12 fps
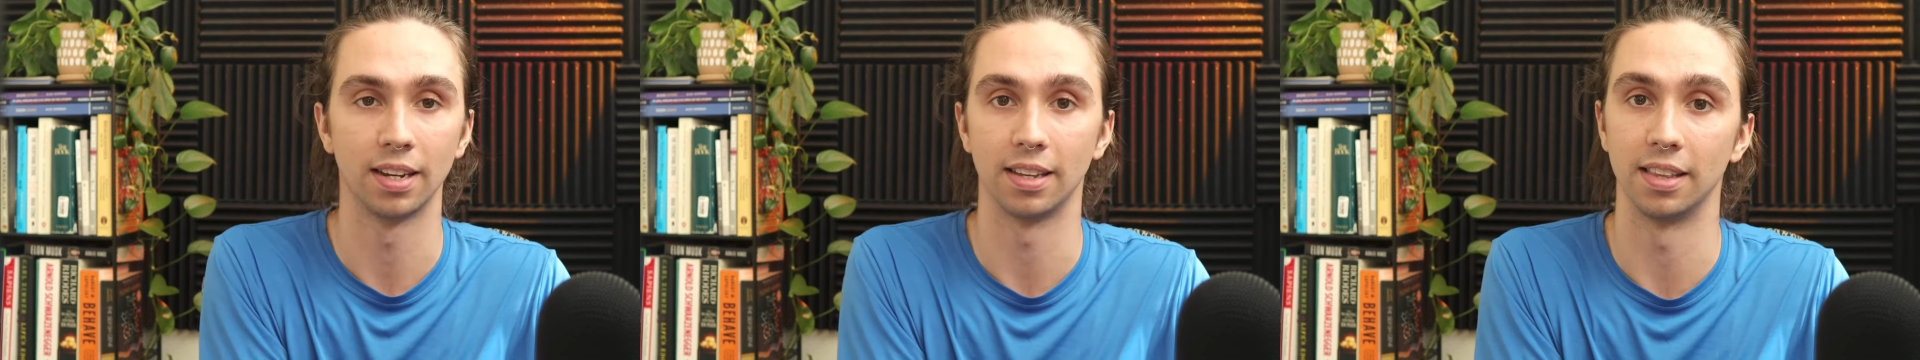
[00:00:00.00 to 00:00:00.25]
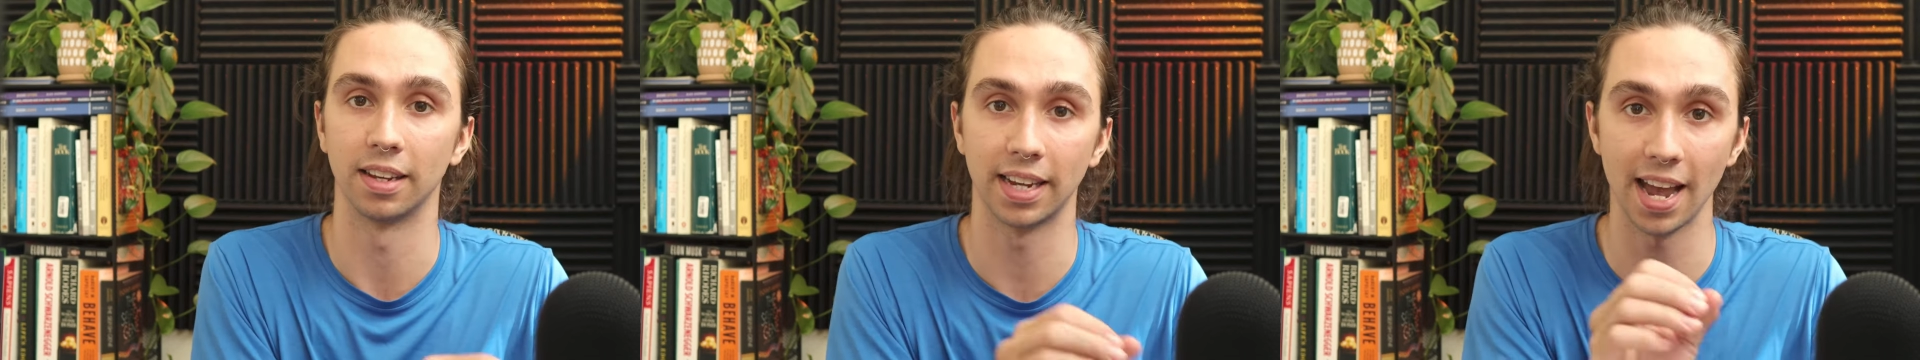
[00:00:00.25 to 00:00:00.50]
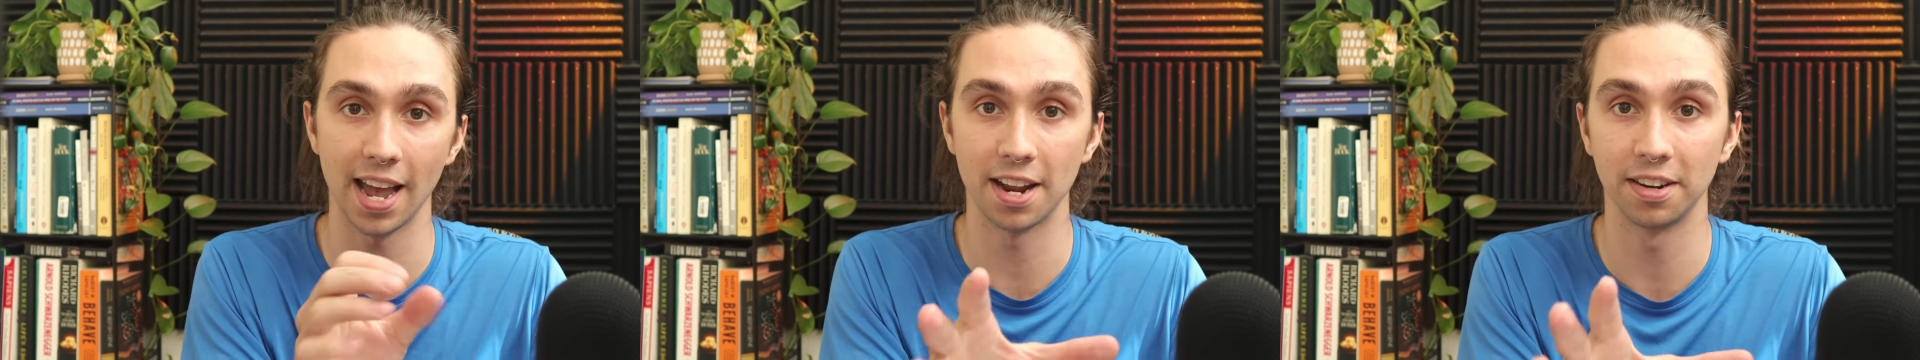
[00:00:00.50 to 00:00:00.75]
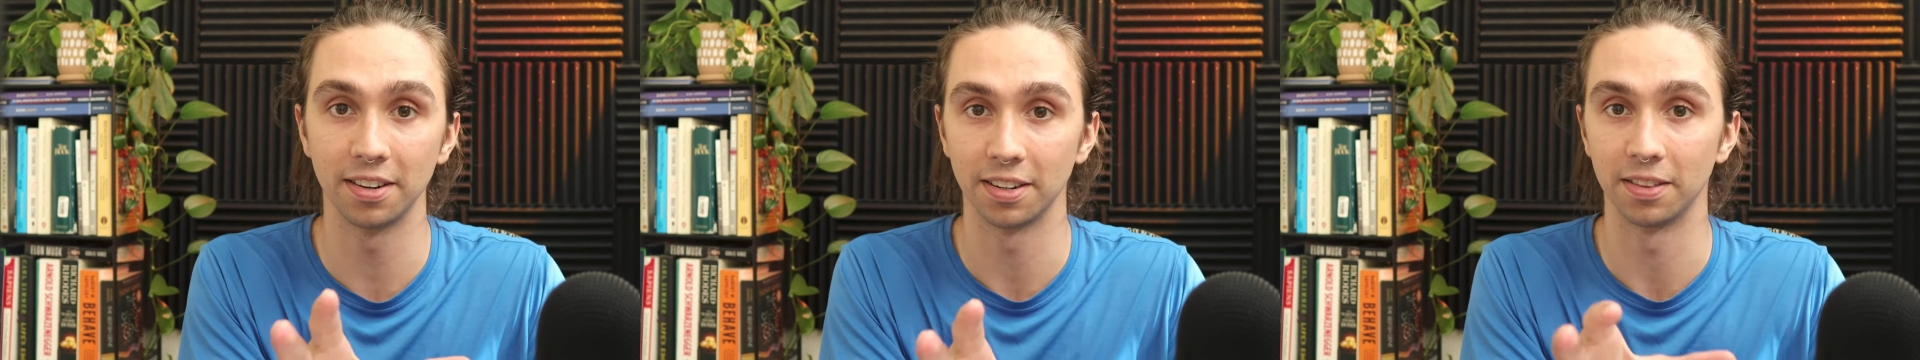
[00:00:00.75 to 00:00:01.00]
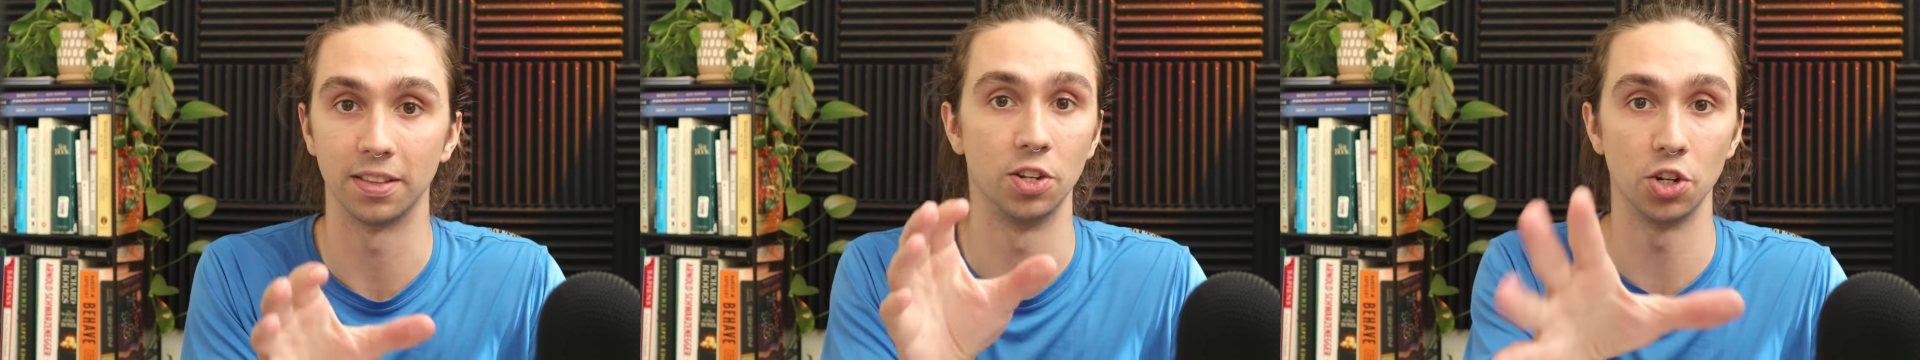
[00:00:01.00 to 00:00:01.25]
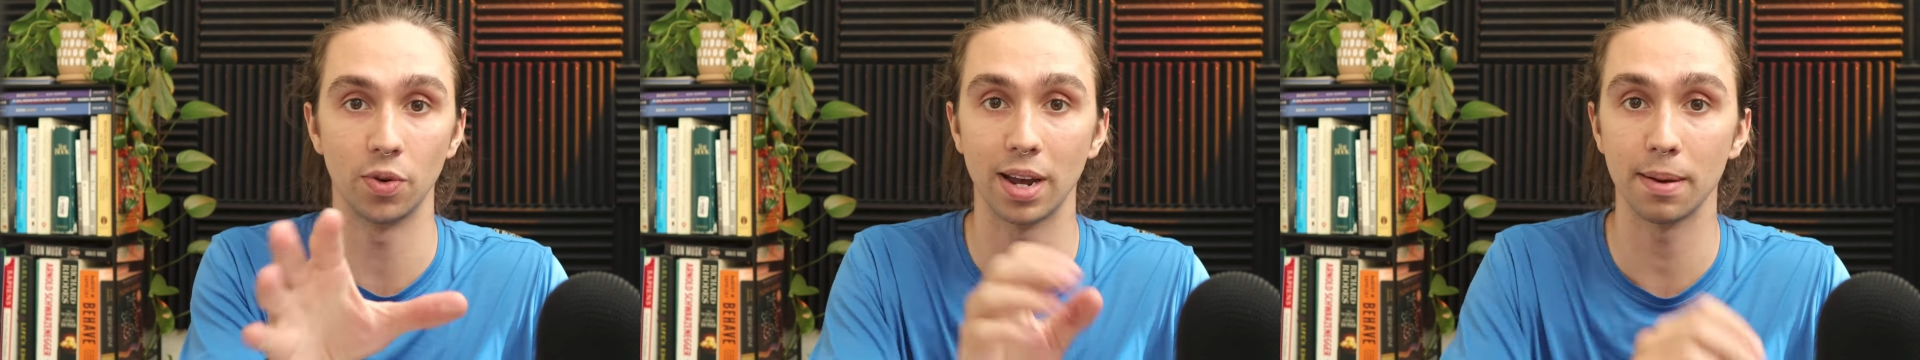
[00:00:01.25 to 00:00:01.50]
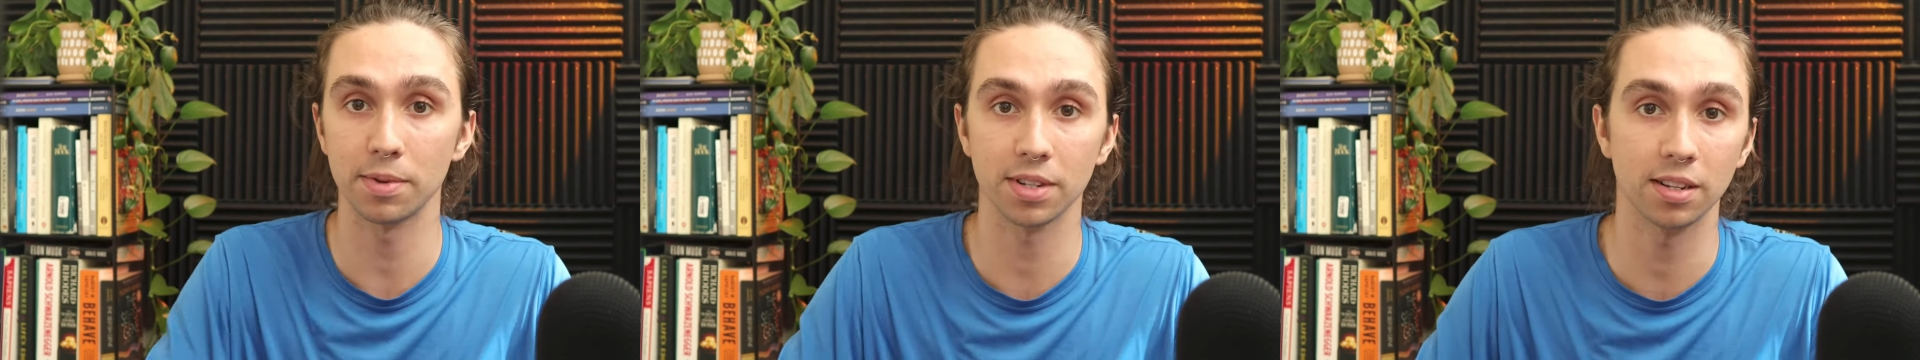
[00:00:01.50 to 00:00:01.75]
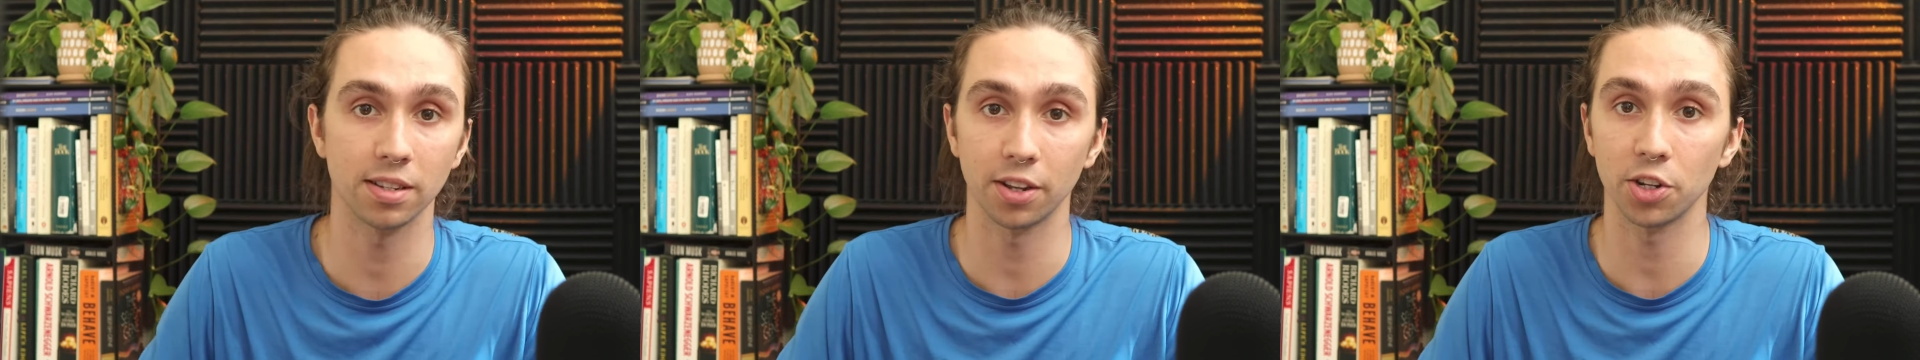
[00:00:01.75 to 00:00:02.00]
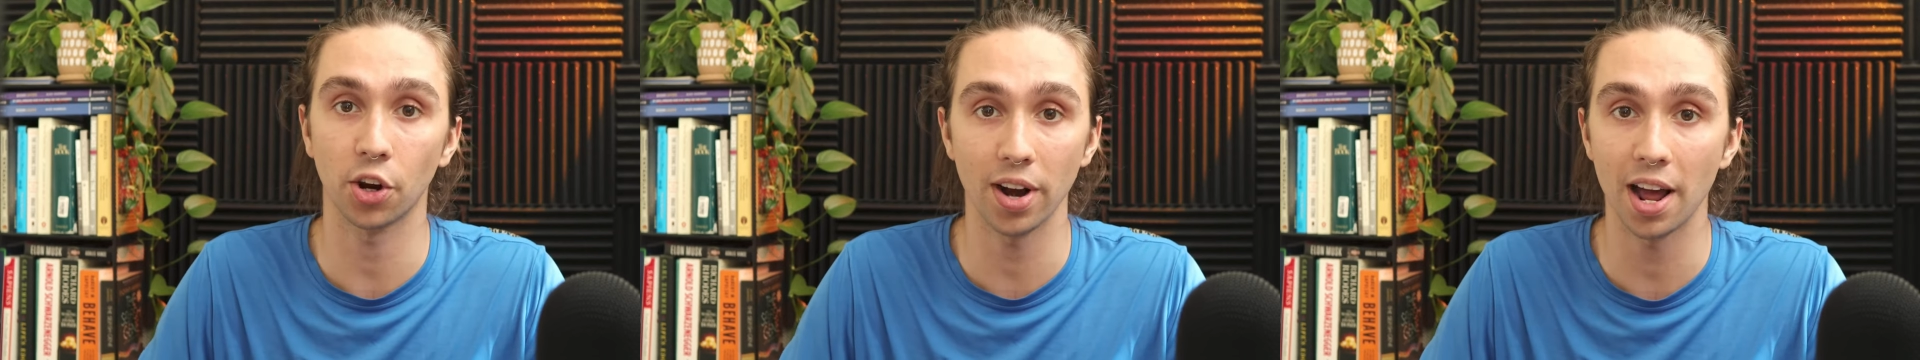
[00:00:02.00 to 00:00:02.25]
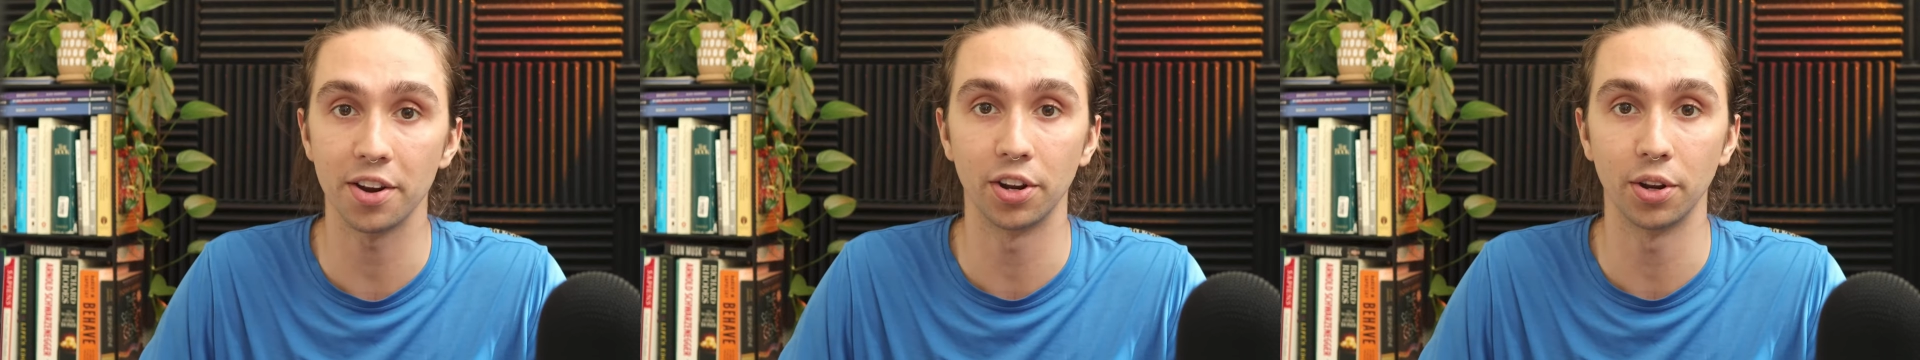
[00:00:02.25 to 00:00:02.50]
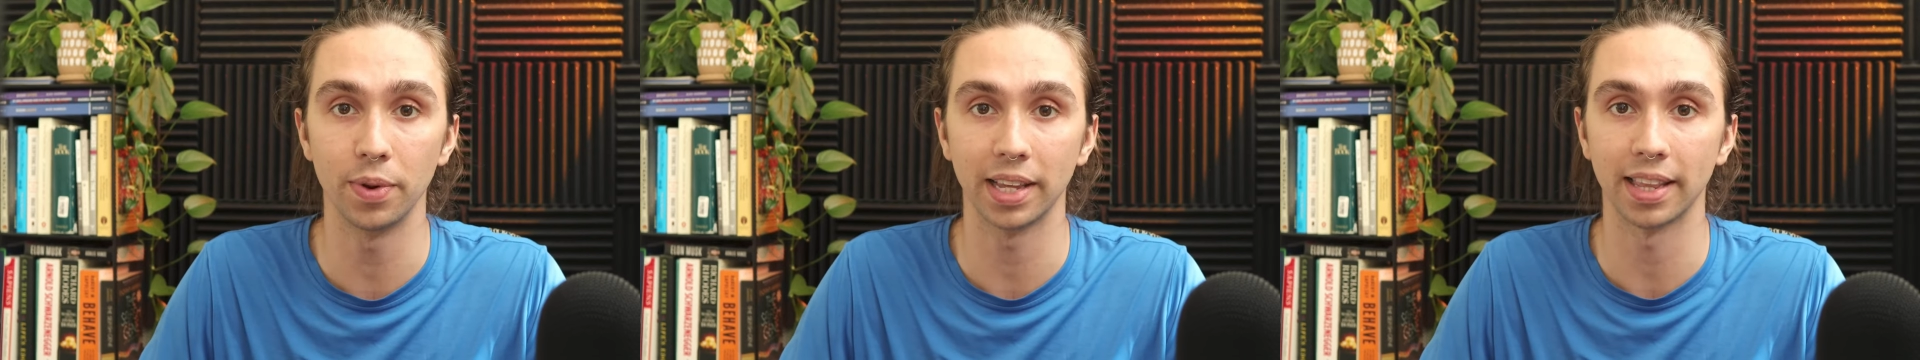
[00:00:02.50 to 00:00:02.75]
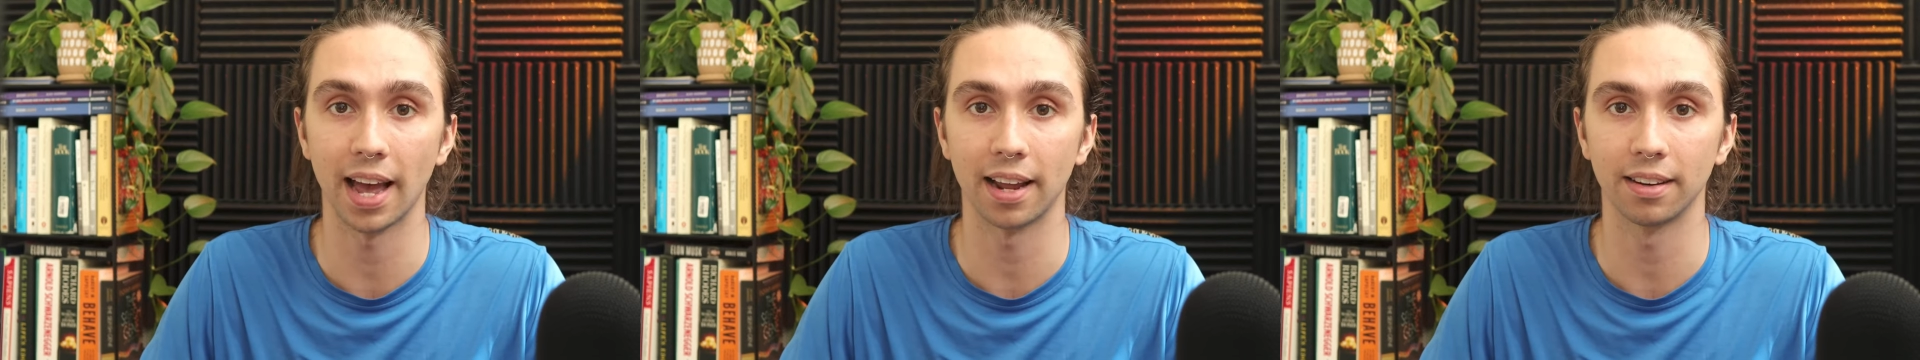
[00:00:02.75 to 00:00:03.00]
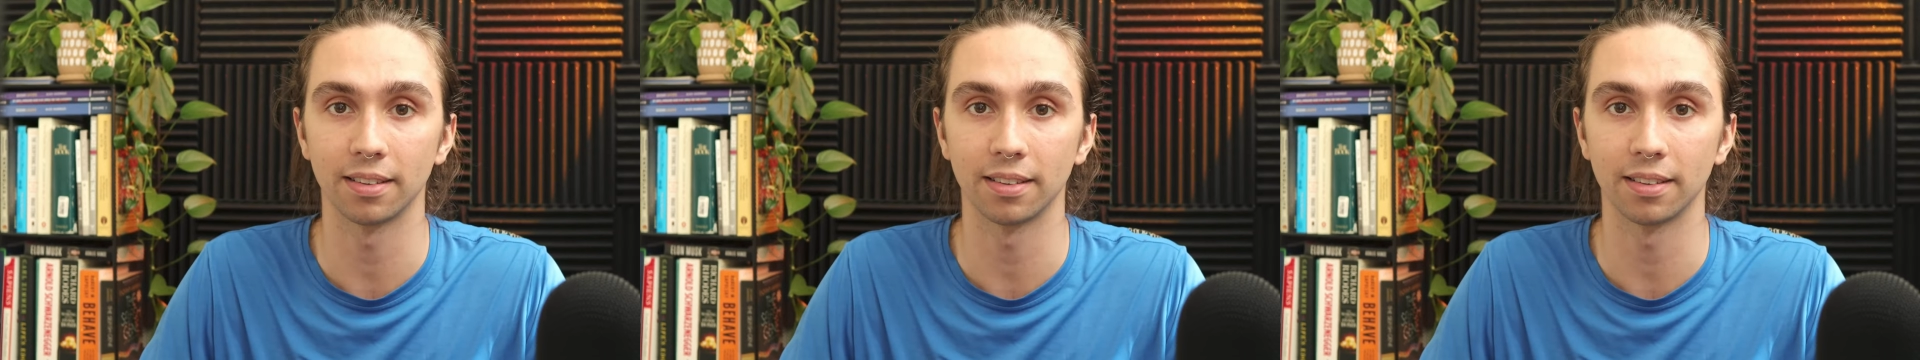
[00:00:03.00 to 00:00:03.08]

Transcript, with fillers: And again, the new Amazon seller, you're not doing that.